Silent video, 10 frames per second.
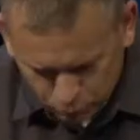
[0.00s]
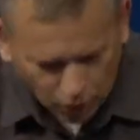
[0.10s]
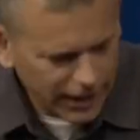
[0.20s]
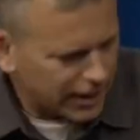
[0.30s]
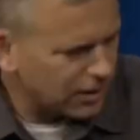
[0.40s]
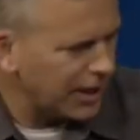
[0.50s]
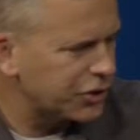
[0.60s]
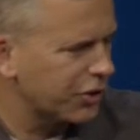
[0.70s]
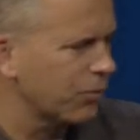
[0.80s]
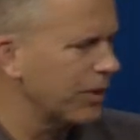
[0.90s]
walking
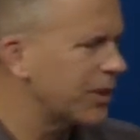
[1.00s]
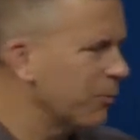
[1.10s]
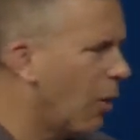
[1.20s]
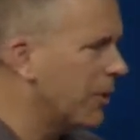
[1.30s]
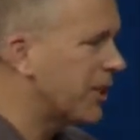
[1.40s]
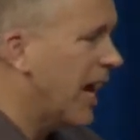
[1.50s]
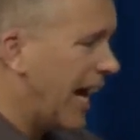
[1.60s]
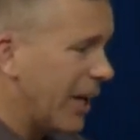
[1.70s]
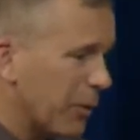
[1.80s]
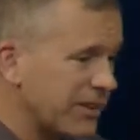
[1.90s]
Elisha through these moments,
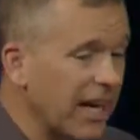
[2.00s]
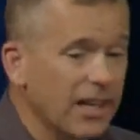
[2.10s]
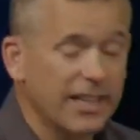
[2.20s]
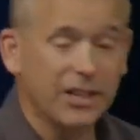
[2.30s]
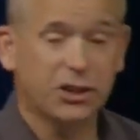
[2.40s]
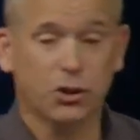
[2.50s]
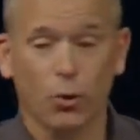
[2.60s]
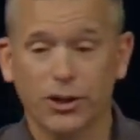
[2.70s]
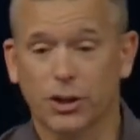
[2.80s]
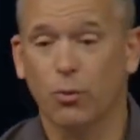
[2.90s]
and they were telling these
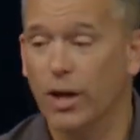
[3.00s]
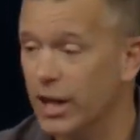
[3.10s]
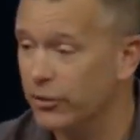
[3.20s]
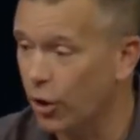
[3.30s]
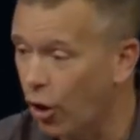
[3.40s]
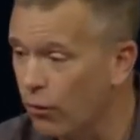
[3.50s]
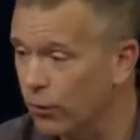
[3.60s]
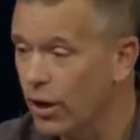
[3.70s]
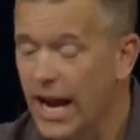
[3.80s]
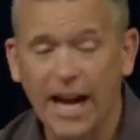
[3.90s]
stories to one another
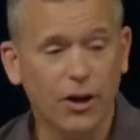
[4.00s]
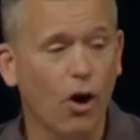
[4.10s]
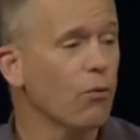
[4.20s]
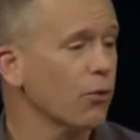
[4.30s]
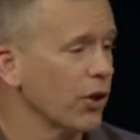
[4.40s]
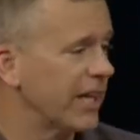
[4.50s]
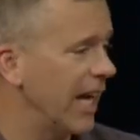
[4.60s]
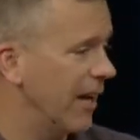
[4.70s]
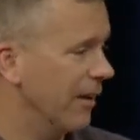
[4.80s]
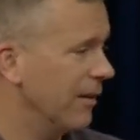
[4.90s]
over and over
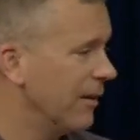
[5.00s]
again.